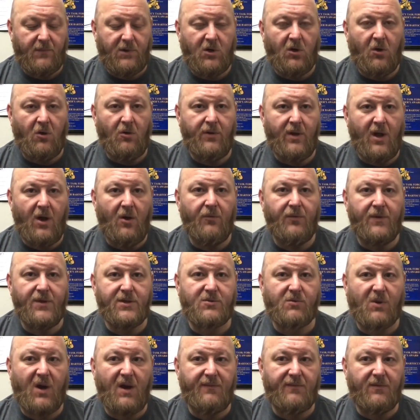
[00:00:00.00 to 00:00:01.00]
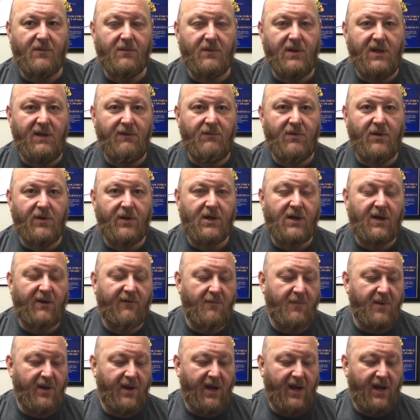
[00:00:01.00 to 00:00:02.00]
Colt owned this rifle. Even though the
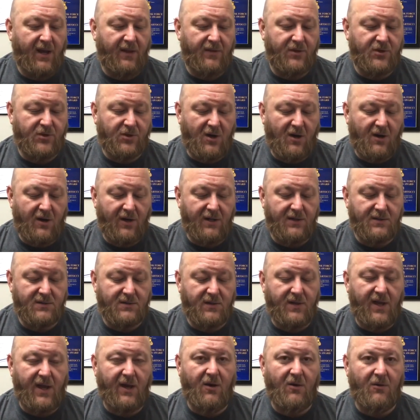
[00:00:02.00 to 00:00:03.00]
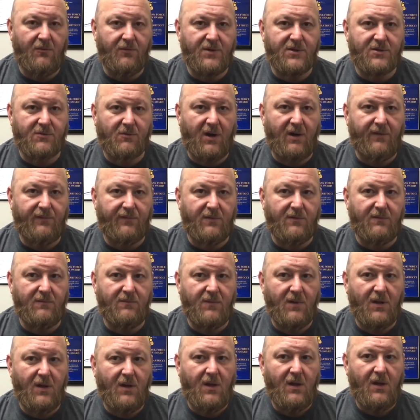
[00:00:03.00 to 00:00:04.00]
government had the drawings, they owned this rifle.
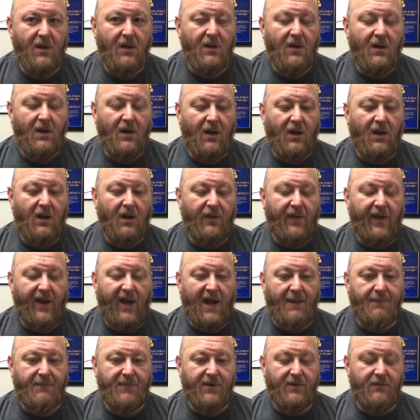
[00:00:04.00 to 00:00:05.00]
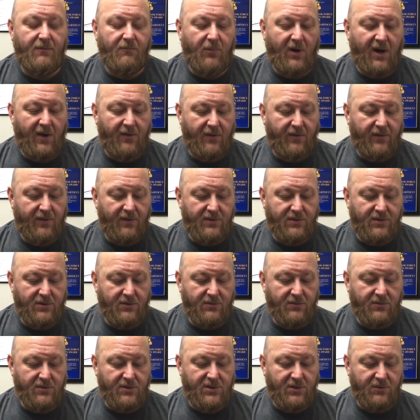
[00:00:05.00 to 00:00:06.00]
They opted, rather than
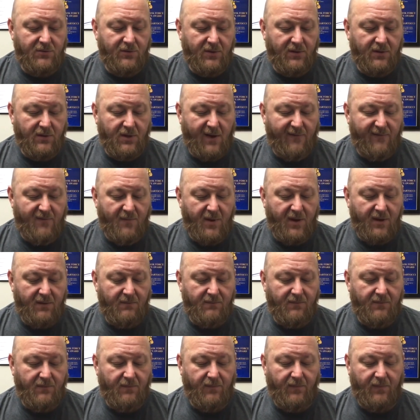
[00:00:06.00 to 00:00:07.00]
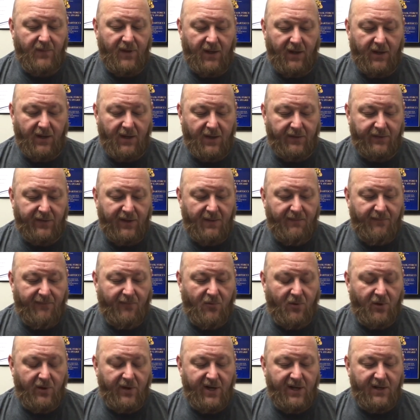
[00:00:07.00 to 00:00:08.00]
to sue the government, they got the
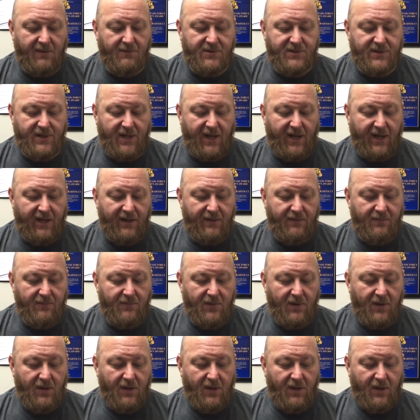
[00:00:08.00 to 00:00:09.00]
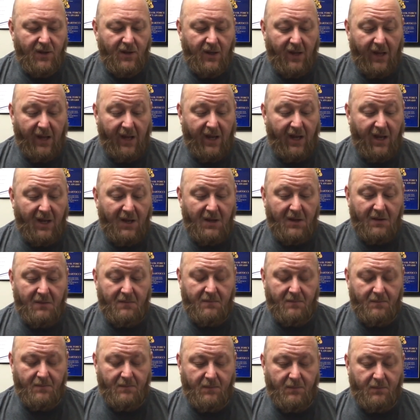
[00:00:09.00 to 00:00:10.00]
M4 addendum signed, and
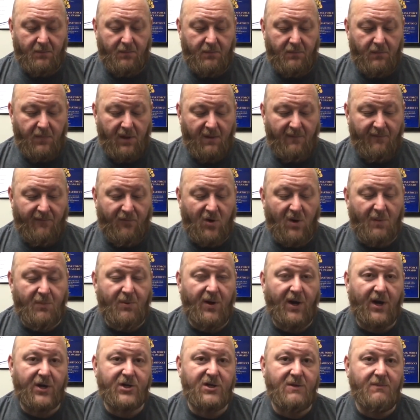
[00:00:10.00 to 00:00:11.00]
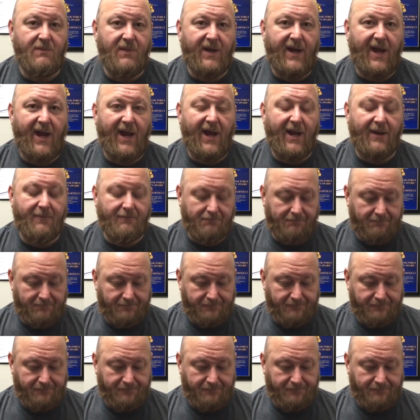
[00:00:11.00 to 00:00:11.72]
M4 production began.